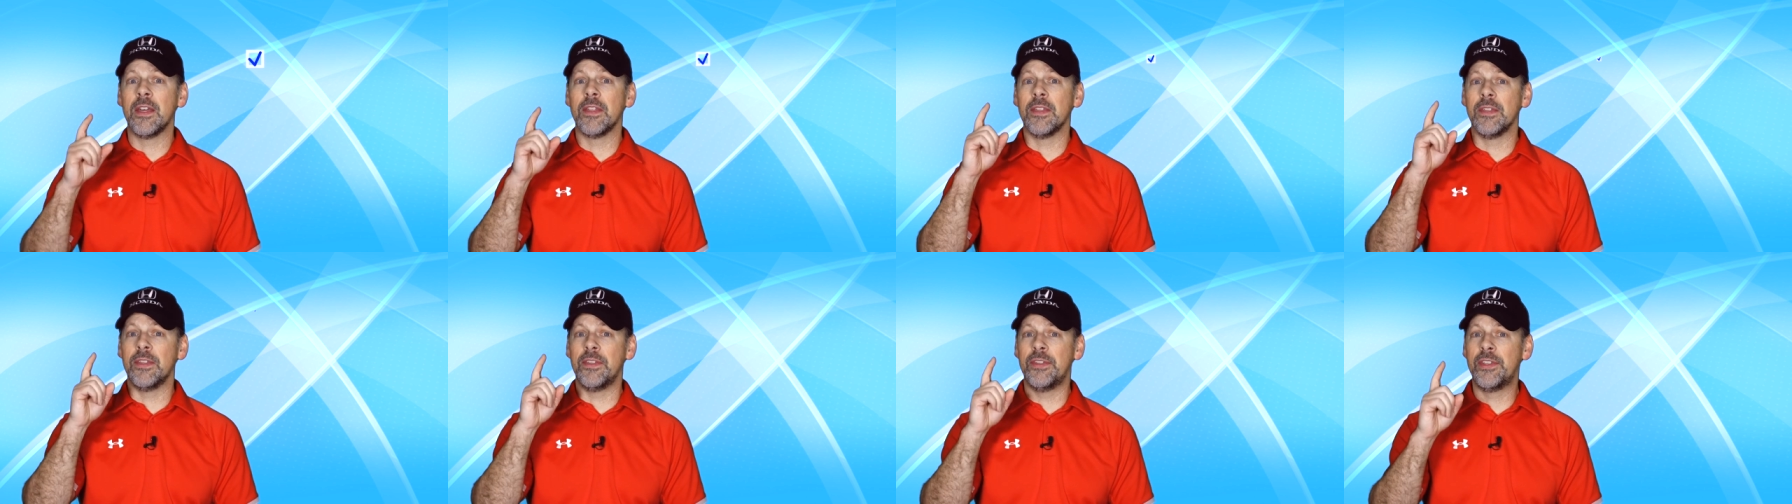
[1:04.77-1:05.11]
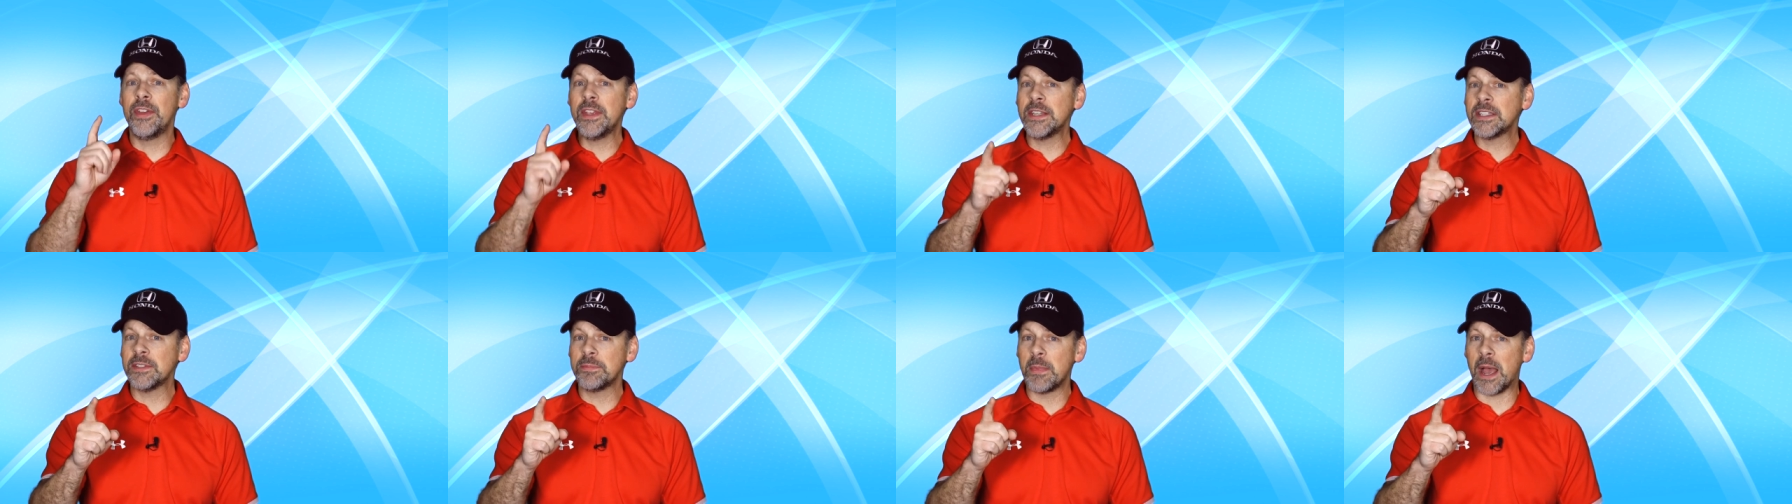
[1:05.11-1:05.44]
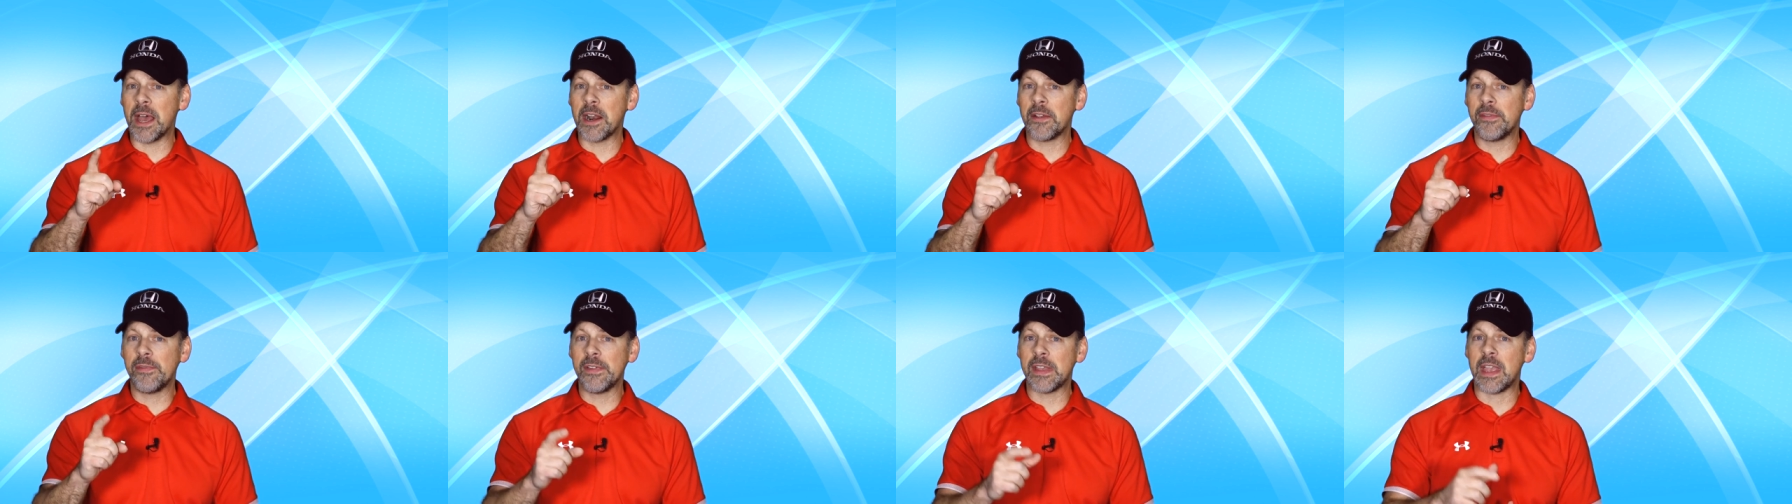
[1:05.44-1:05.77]
This
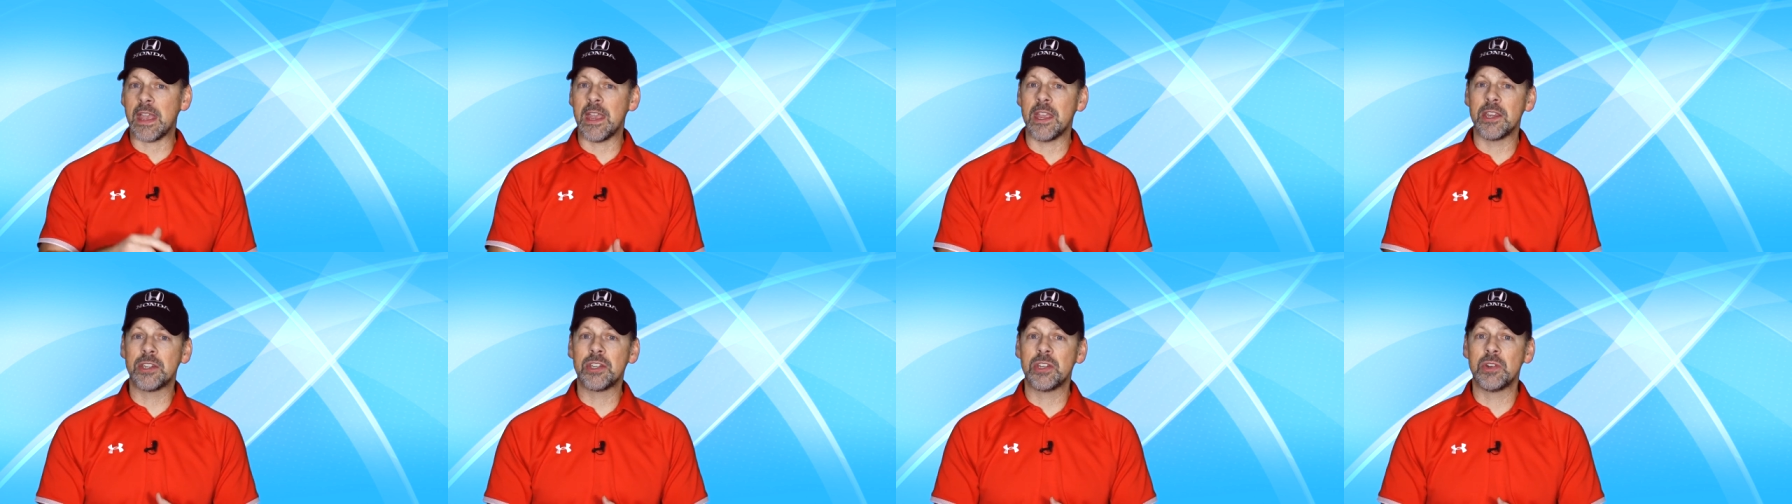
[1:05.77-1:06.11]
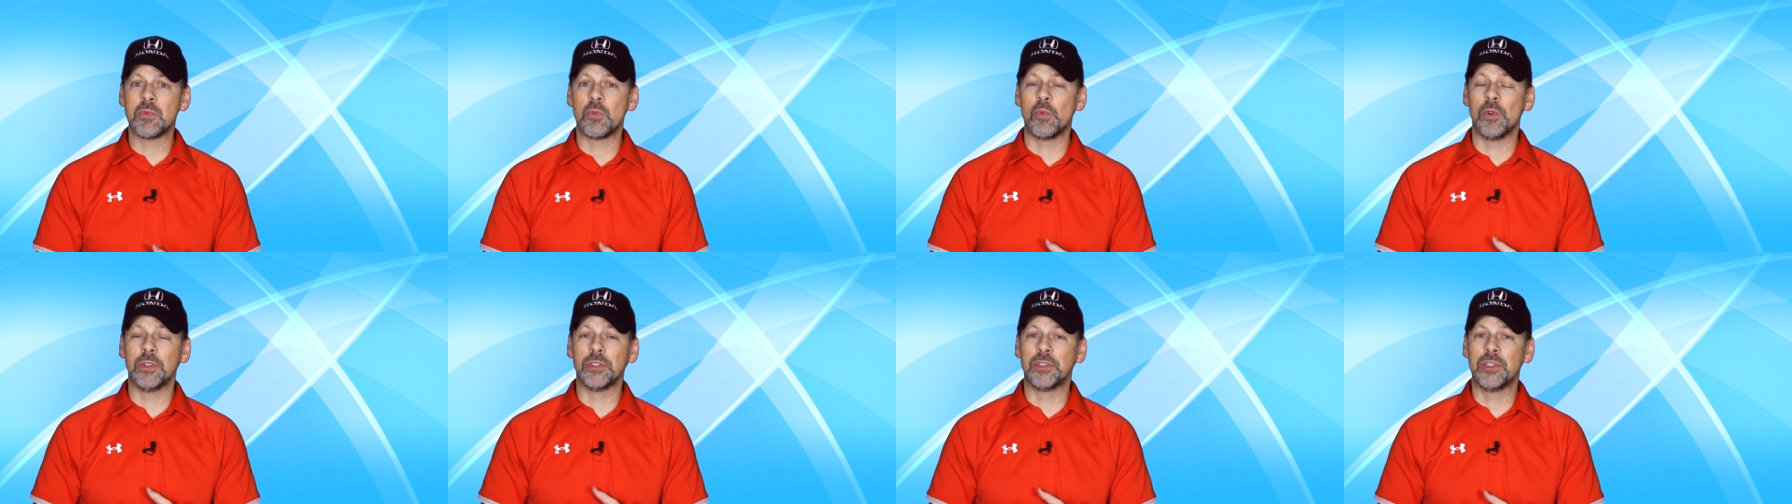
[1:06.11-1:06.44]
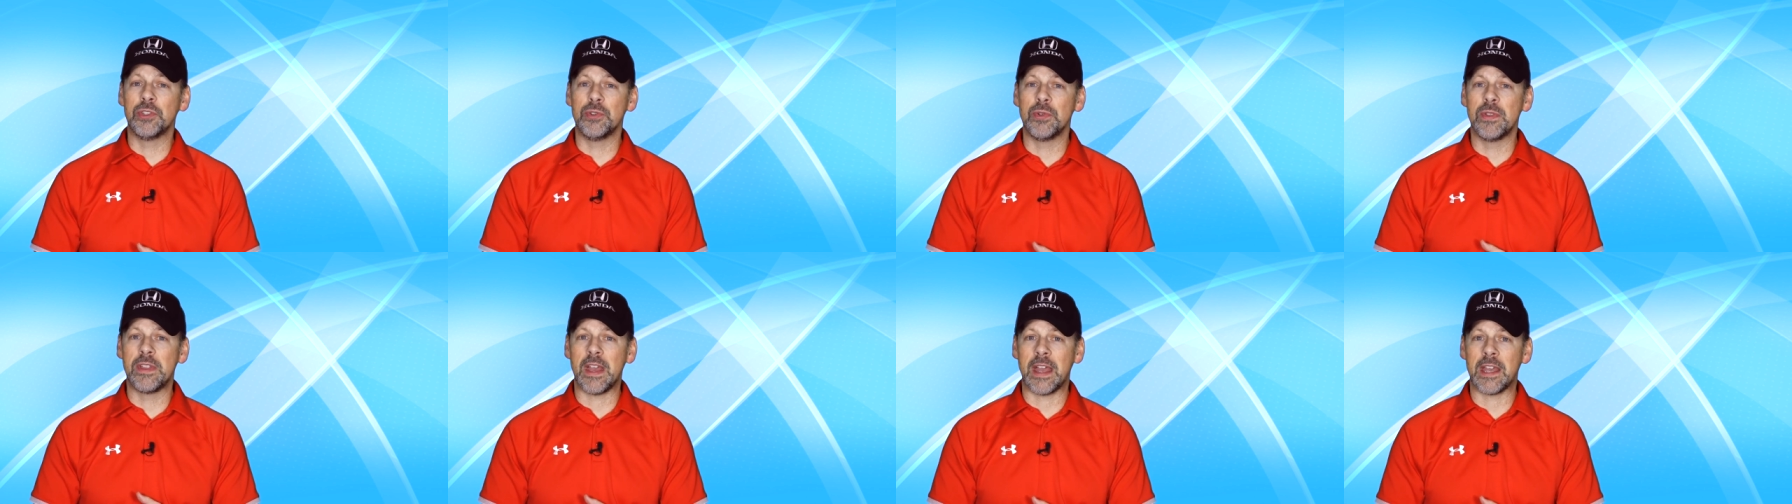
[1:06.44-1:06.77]
modification will
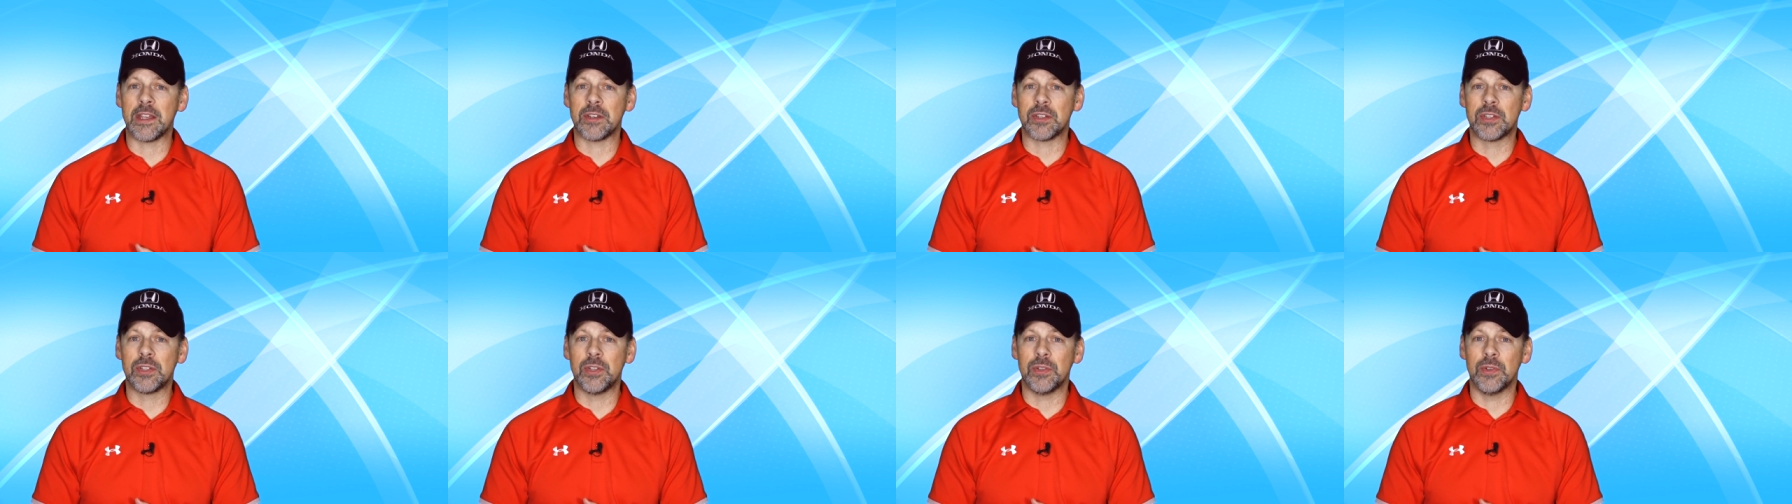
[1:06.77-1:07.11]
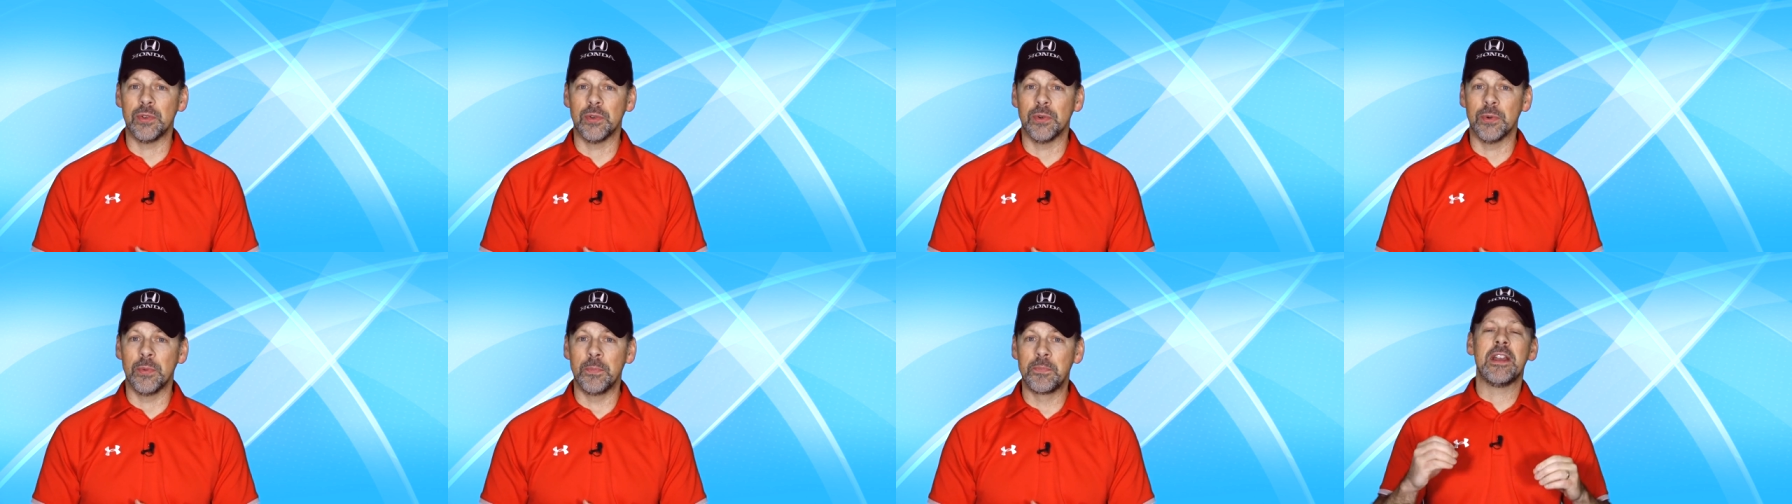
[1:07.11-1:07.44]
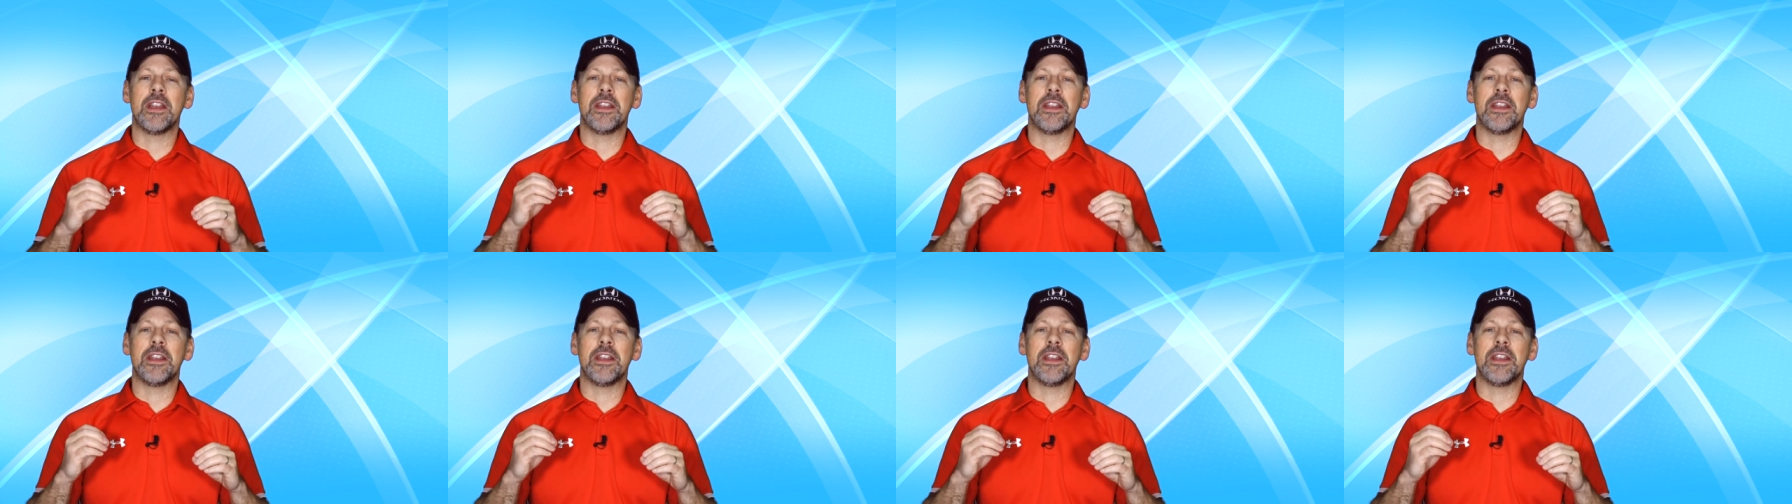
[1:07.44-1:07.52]
do that too.